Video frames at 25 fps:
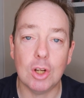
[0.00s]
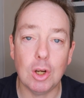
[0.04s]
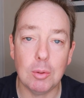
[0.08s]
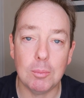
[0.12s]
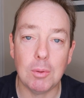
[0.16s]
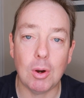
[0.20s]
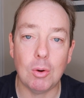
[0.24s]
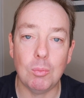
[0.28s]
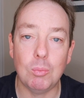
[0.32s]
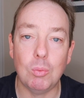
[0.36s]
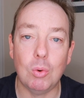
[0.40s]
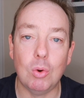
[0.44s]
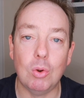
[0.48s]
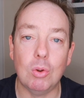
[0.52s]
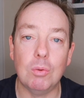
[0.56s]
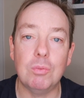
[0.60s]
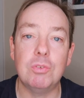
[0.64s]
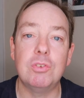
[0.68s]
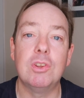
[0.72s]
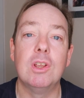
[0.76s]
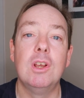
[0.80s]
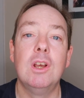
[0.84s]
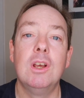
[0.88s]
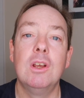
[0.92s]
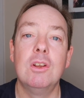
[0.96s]
Come on,
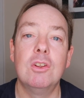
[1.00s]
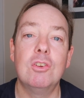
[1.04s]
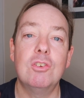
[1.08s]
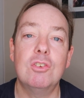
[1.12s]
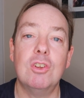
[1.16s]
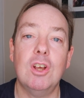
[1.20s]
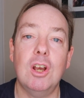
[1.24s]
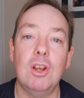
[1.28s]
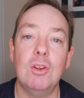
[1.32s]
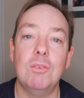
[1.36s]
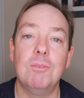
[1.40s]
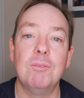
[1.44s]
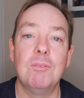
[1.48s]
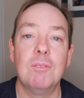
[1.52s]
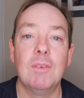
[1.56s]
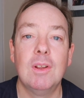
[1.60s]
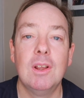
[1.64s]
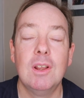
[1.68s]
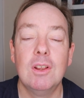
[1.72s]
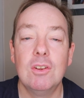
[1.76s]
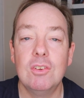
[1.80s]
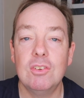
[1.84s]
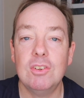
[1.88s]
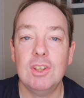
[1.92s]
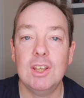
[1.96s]
Wolves. So,
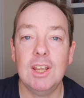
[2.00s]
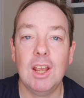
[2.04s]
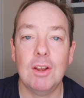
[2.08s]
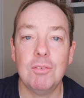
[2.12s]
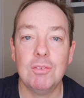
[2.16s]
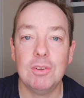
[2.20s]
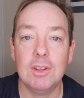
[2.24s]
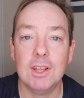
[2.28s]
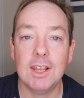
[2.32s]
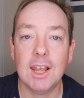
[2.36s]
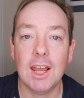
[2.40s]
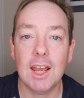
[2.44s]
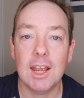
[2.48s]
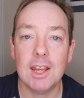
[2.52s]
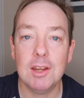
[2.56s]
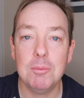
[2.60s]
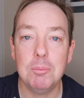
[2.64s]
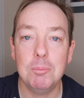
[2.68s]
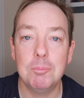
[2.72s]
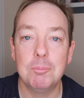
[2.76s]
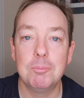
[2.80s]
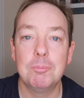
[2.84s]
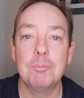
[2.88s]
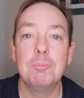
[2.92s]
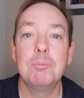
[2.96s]
see you after the
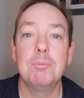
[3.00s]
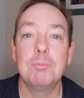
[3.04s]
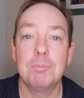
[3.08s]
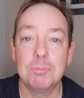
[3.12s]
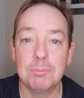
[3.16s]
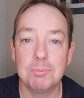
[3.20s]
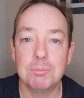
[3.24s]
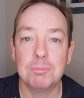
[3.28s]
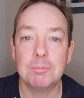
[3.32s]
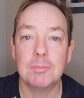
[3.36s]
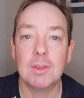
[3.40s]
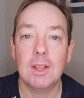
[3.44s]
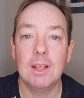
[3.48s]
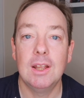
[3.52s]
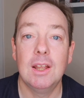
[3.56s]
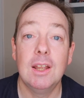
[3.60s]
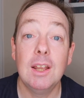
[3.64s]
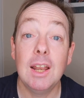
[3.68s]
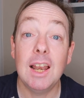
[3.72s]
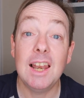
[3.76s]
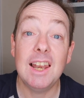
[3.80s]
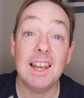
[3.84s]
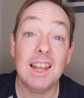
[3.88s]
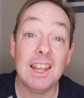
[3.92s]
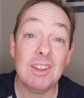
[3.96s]
game.
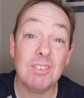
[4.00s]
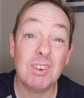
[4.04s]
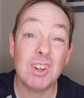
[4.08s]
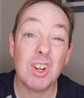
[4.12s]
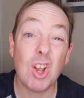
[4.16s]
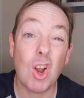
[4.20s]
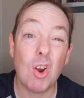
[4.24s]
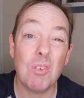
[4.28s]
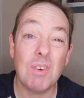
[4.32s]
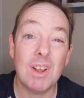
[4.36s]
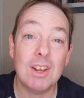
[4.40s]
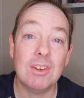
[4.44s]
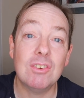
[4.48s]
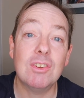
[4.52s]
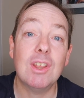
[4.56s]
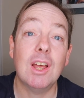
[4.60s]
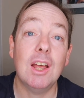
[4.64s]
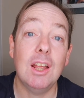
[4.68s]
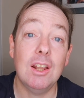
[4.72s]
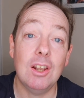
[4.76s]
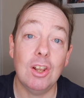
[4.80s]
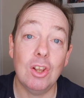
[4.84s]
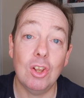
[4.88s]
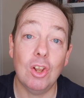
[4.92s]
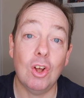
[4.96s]
Leave a comment,
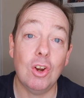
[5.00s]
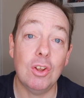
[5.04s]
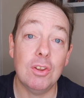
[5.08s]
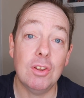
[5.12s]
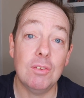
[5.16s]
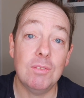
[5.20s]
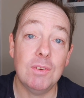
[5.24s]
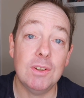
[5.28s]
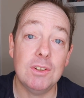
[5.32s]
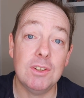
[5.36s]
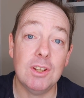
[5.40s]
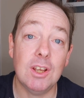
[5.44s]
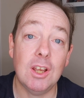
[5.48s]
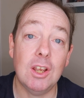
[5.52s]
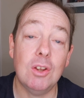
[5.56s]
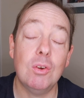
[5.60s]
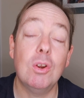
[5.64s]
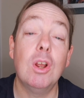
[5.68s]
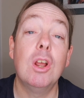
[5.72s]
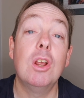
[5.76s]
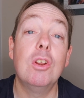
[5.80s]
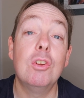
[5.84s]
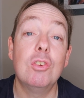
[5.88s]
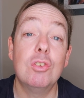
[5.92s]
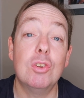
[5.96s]
like the video,
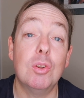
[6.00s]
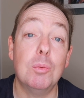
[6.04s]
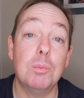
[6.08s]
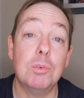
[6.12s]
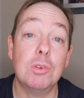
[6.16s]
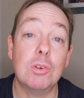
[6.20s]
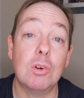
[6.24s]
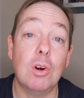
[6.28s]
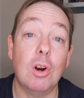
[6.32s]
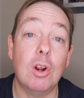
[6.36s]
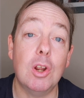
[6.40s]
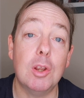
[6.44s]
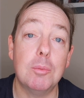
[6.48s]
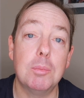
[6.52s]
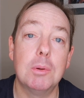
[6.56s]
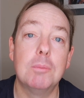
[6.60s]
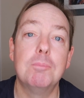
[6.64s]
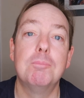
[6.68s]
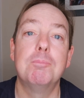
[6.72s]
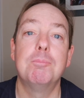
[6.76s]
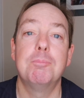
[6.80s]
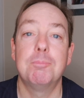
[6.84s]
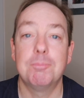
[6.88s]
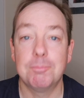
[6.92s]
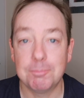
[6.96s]
subscribe.
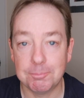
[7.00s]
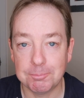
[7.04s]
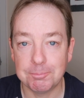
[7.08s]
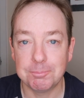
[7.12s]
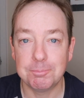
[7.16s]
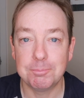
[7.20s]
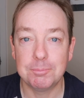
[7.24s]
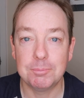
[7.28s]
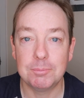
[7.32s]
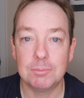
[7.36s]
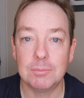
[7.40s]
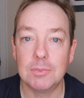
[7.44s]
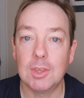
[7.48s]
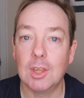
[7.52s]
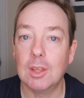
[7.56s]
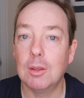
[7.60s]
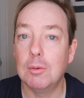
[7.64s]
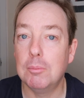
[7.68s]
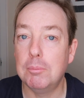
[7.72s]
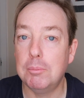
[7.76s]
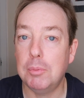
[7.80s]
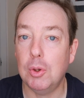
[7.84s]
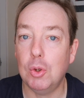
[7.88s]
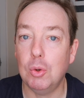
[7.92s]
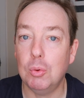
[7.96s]

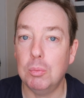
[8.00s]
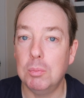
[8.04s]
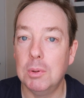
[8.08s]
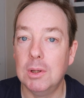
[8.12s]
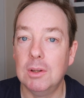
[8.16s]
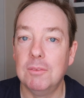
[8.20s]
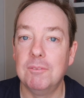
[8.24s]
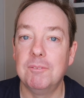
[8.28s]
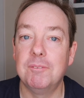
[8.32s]
Boom.